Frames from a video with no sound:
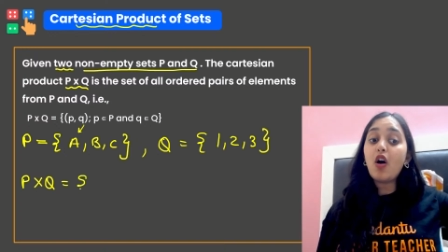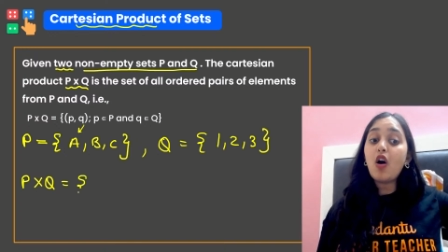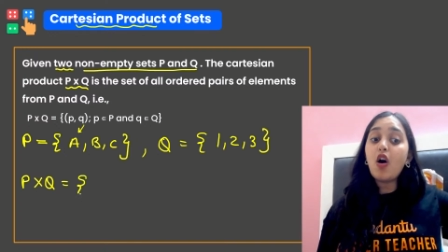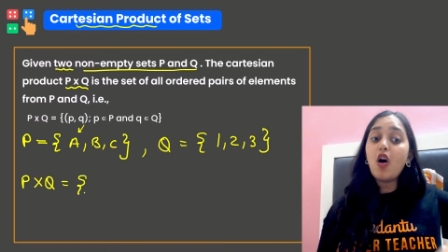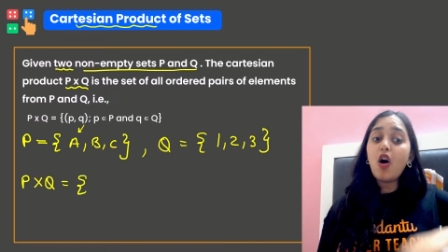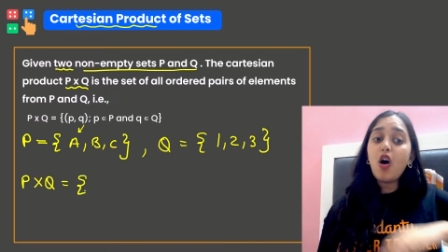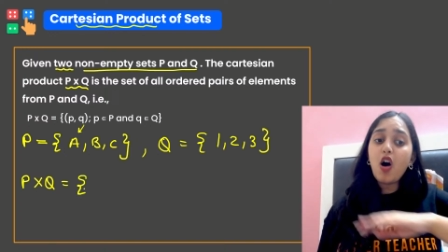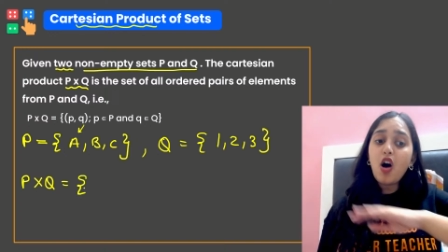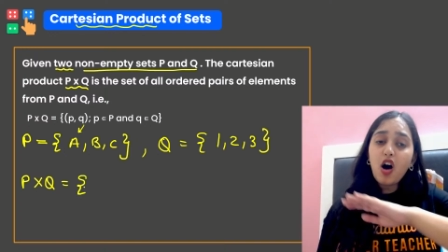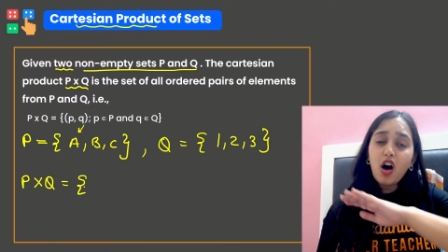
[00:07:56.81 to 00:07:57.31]

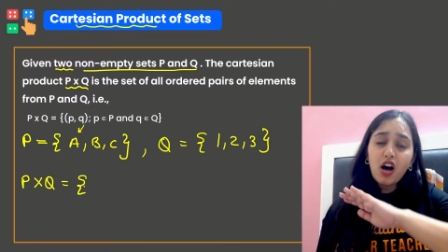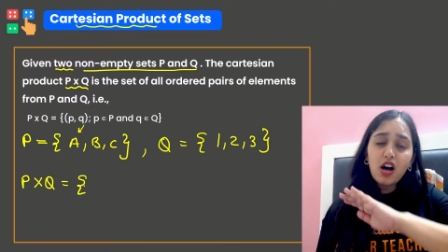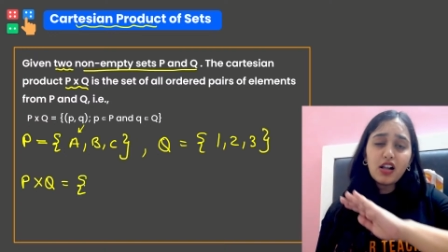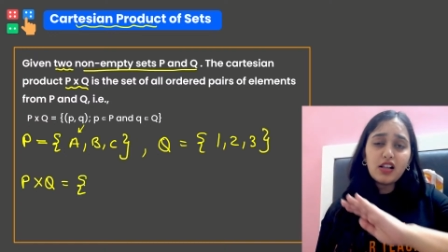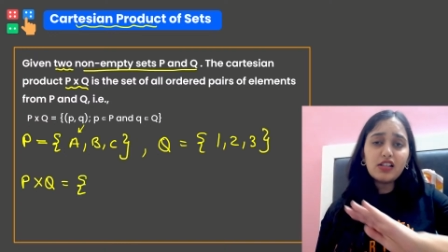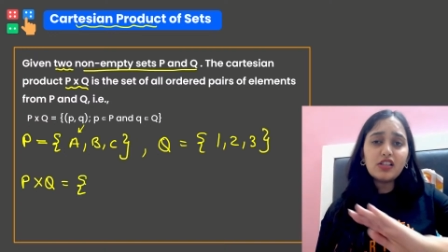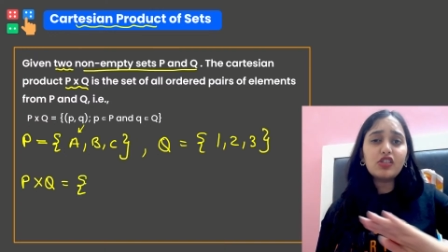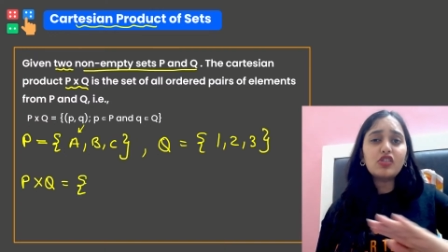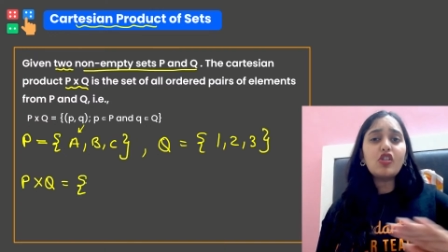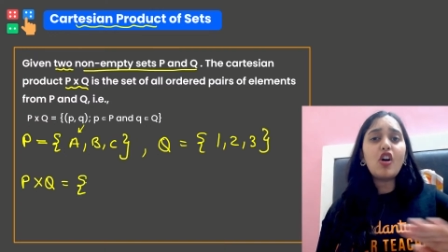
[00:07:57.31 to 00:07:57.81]

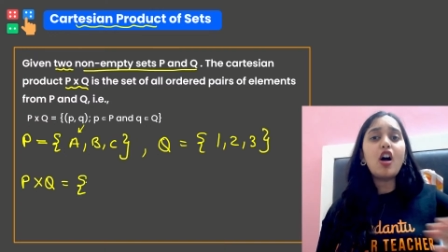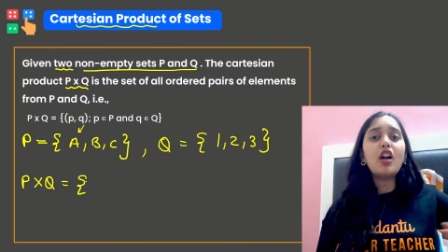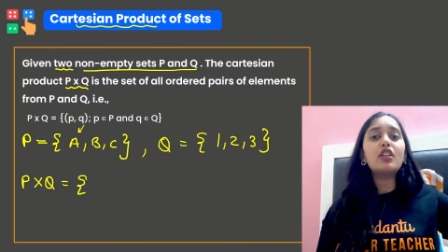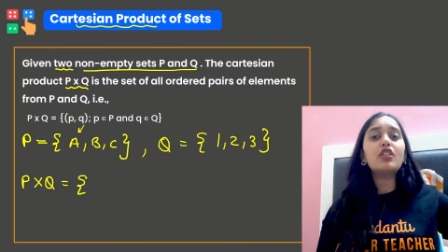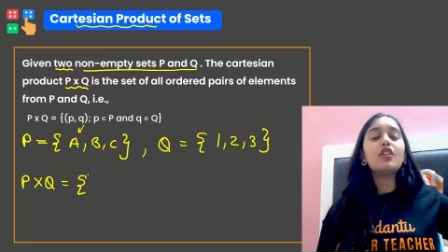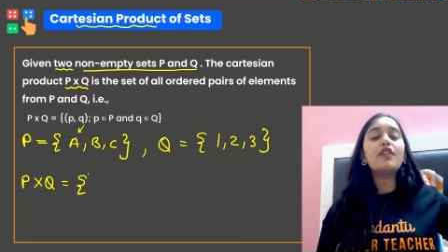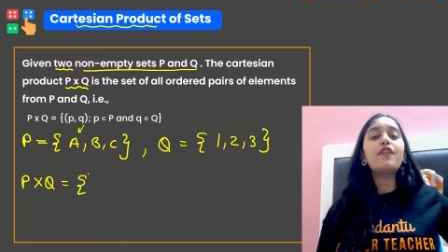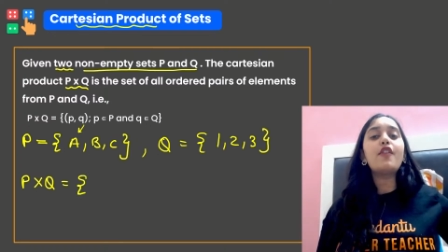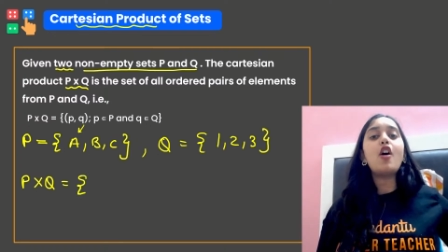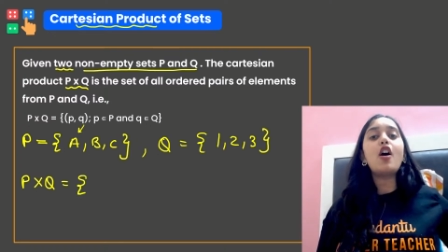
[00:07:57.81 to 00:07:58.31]
all sort
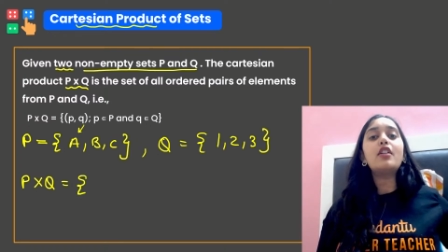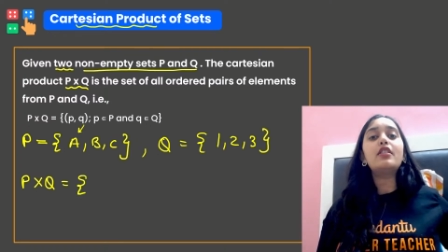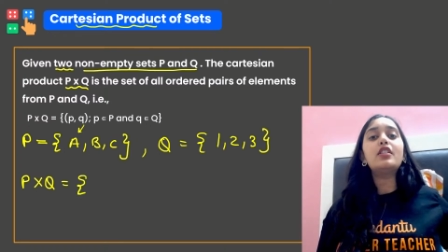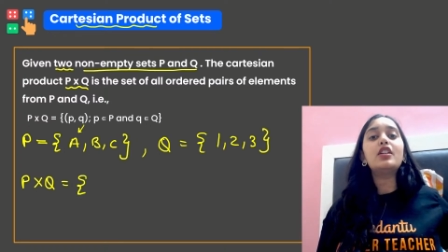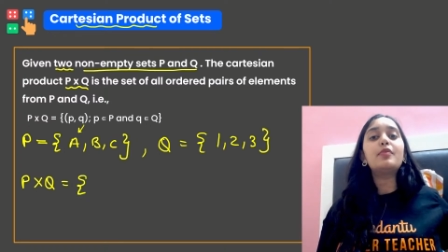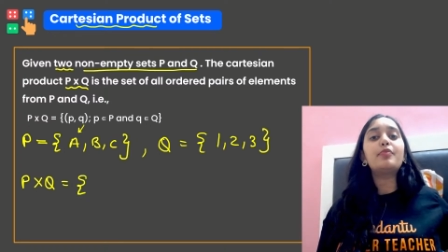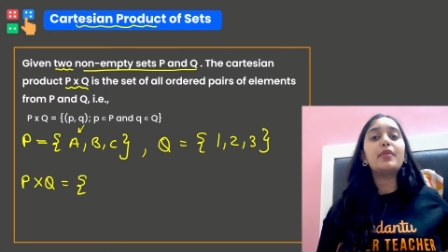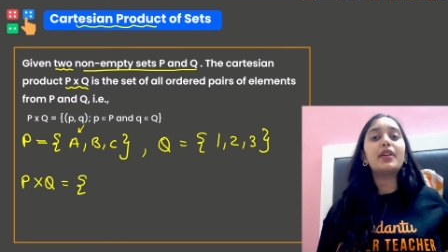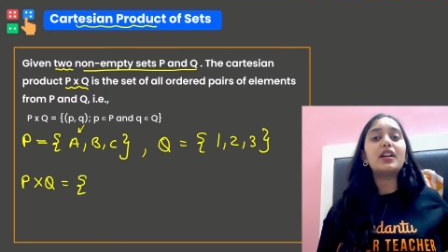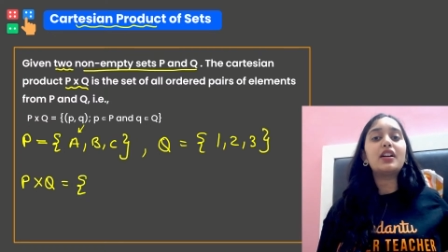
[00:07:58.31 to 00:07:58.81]
of
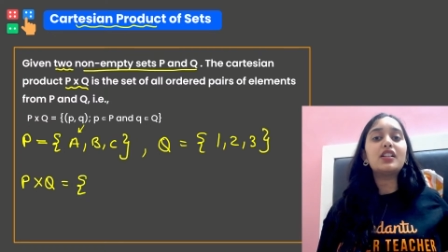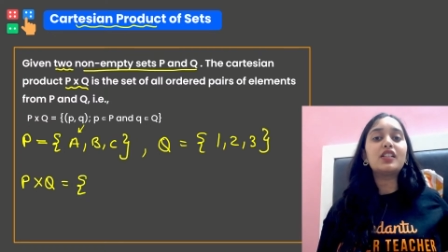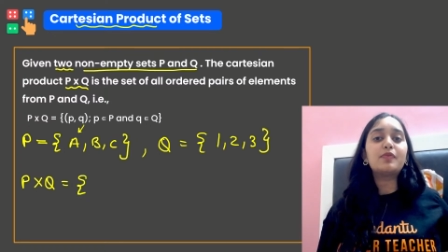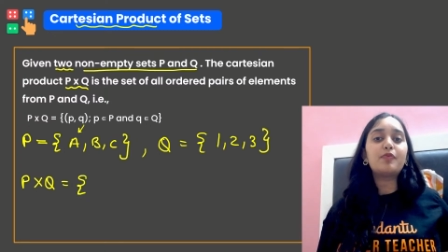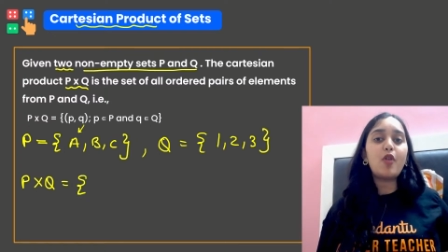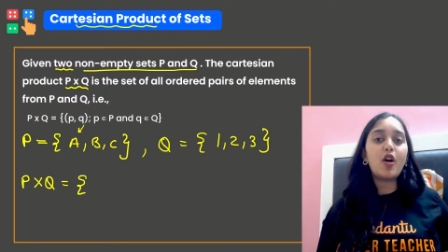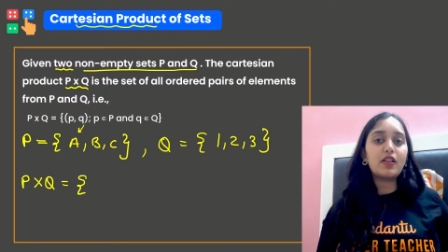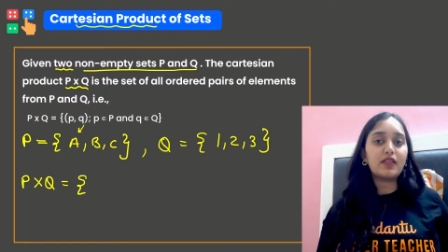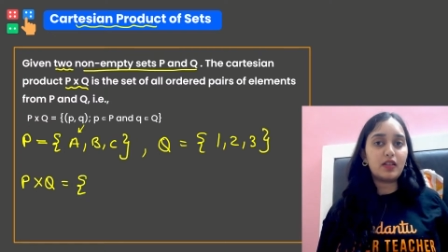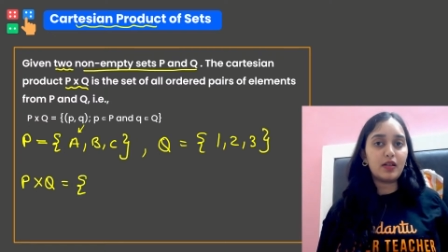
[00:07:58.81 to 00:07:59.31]
ordered pairs
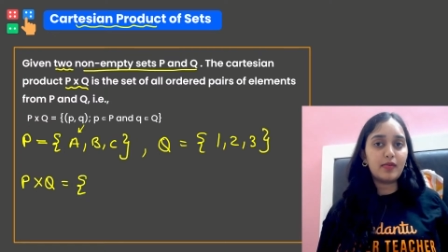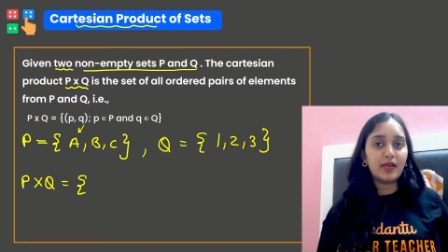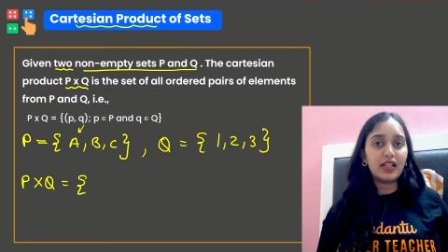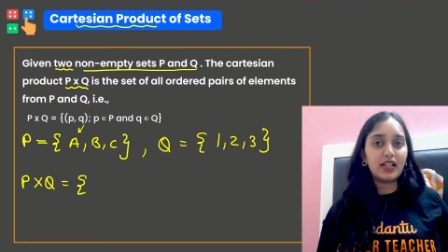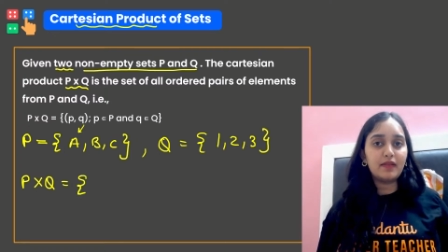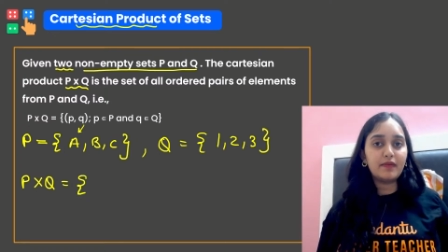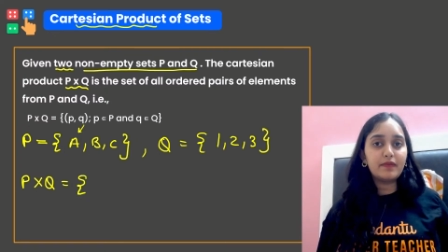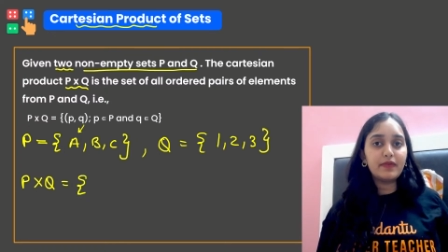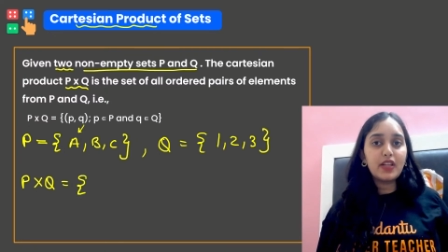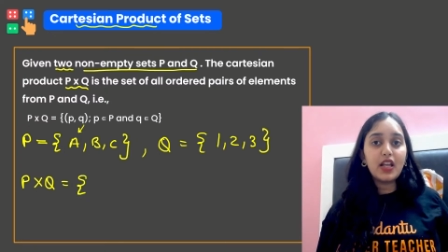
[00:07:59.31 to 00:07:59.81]
possible.
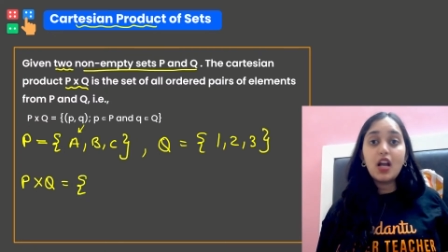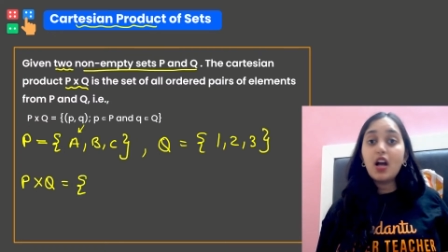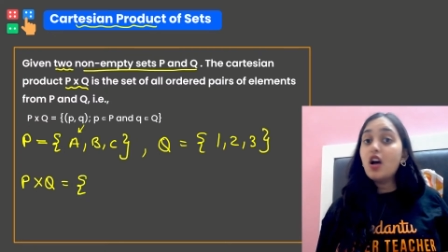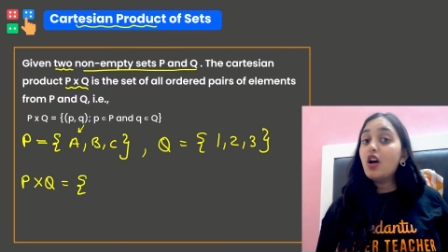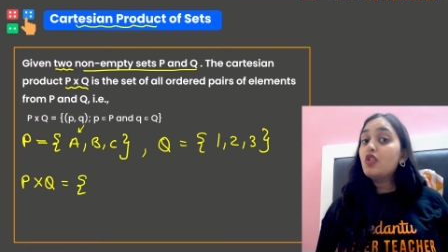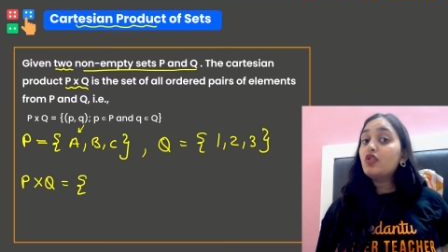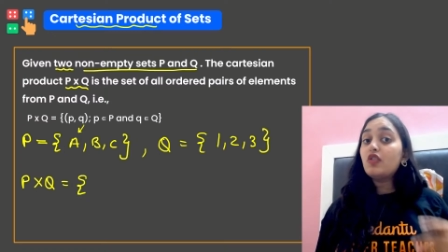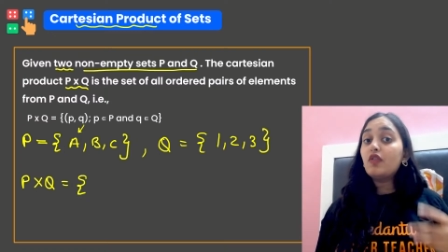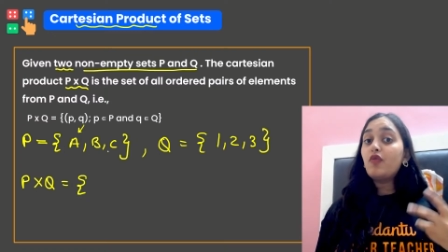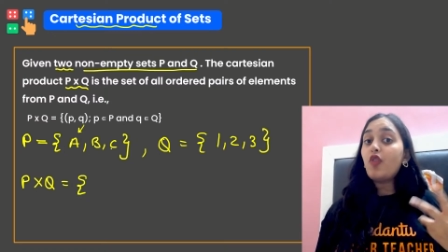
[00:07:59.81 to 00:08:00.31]

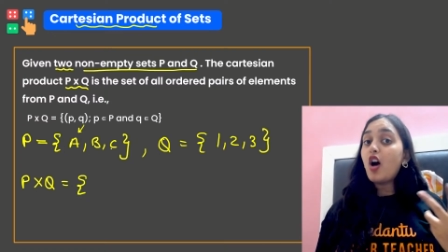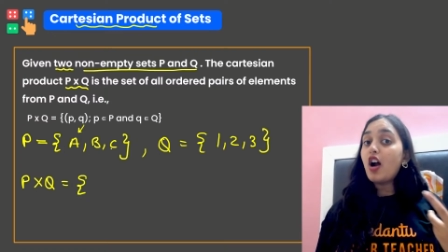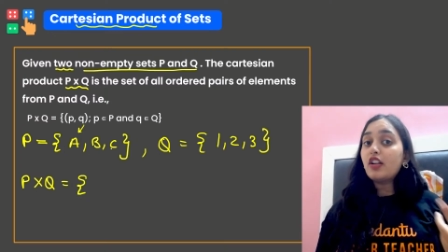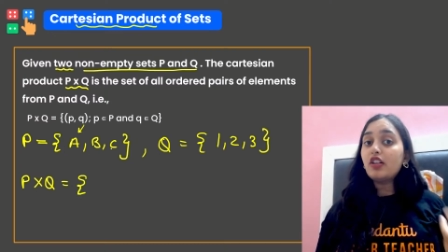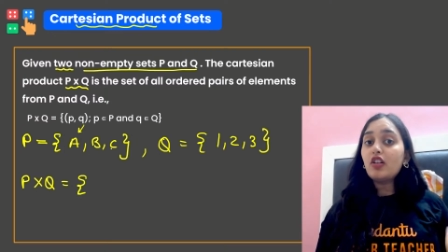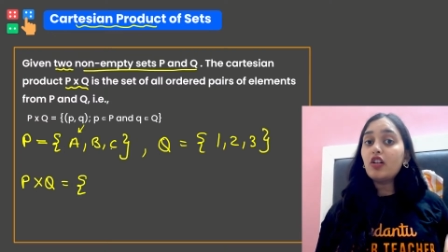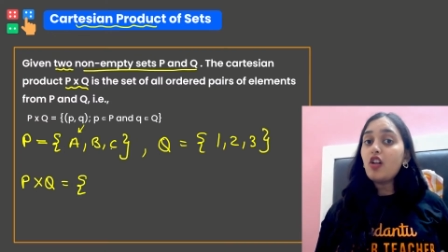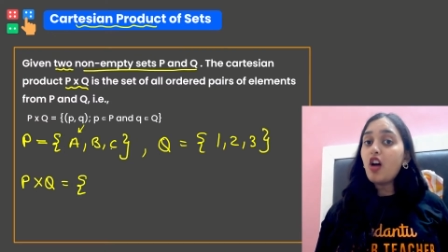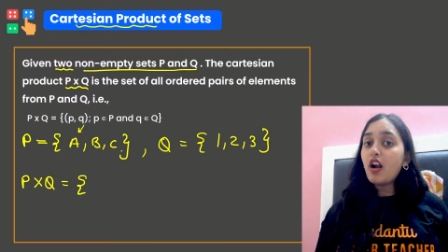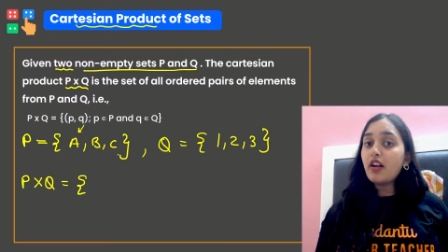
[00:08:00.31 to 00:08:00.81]
So, what
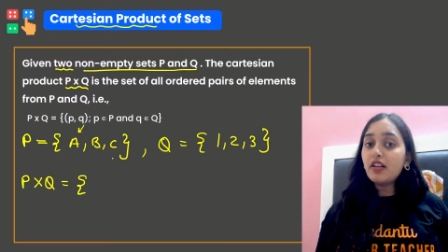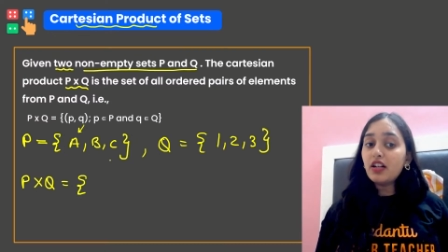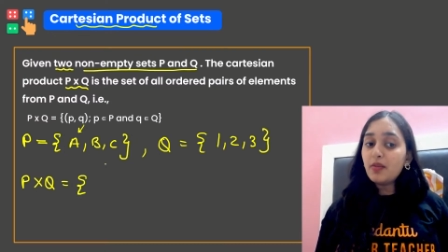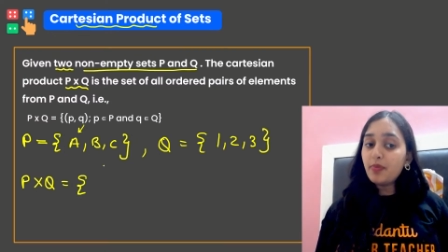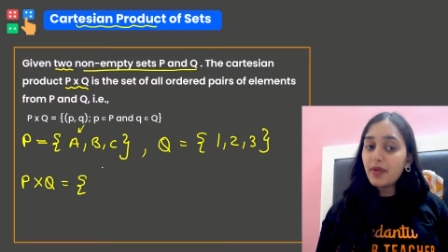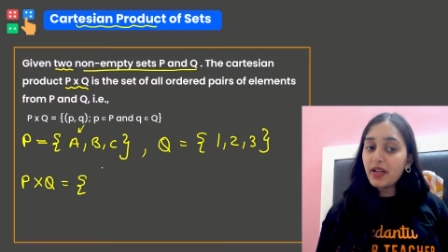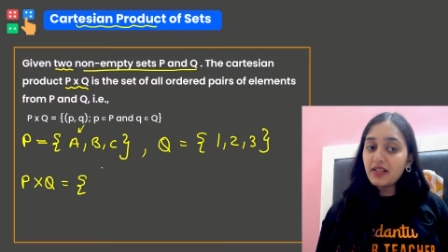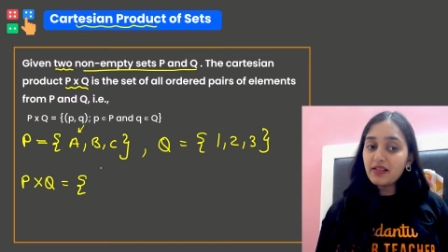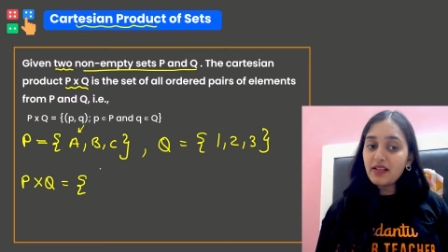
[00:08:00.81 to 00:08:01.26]
all ordered pairs